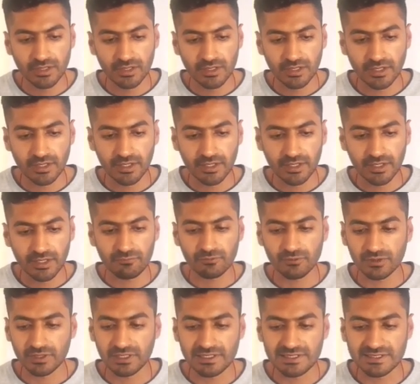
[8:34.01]
If
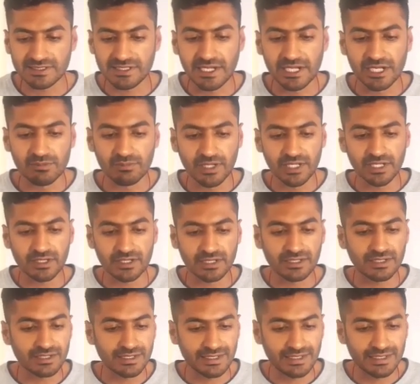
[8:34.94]
the statement
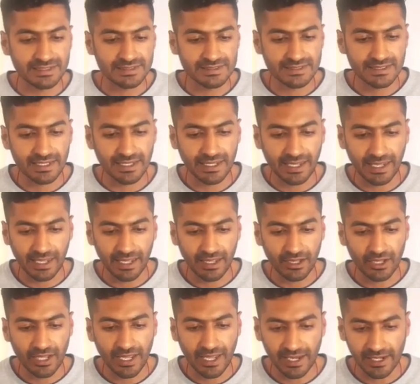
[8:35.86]
contains
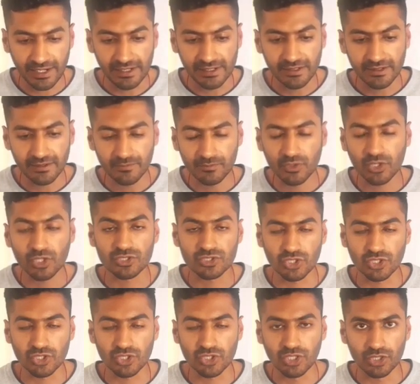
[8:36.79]
and, oh
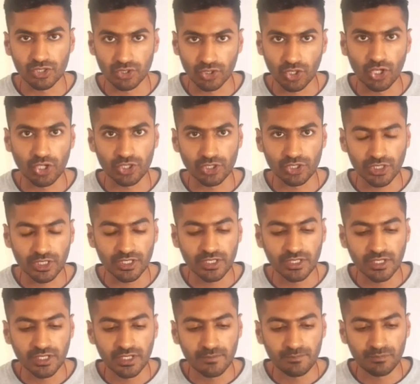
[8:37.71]
sorry, not,
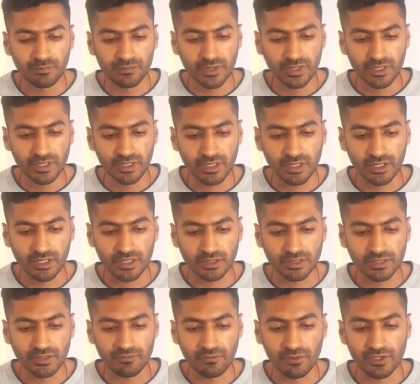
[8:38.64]

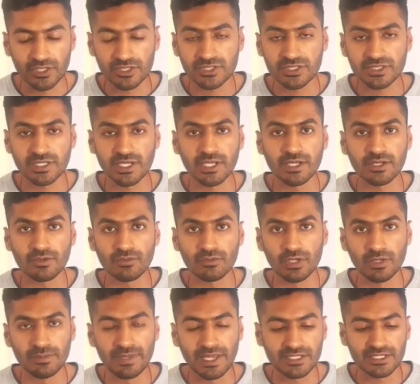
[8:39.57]
the first thing will
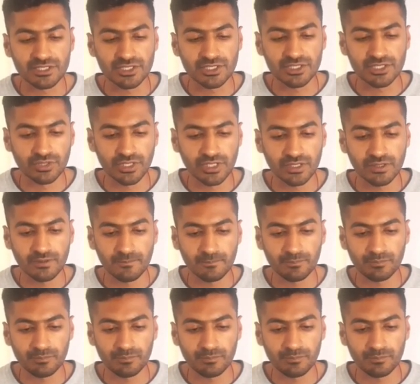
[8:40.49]
be executed